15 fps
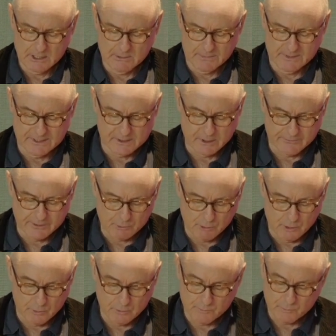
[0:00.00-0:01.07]
but there's nothing
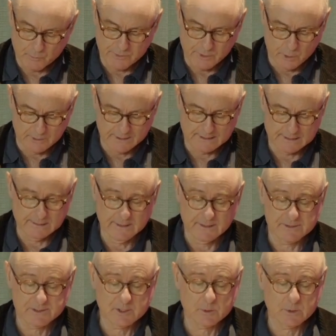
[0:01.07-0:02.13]
wrong with holding
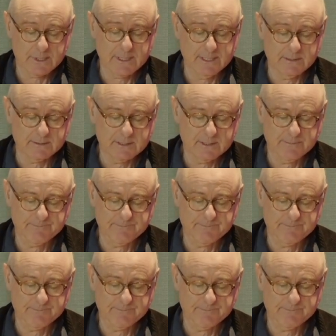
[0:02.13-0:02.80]
leaders to account.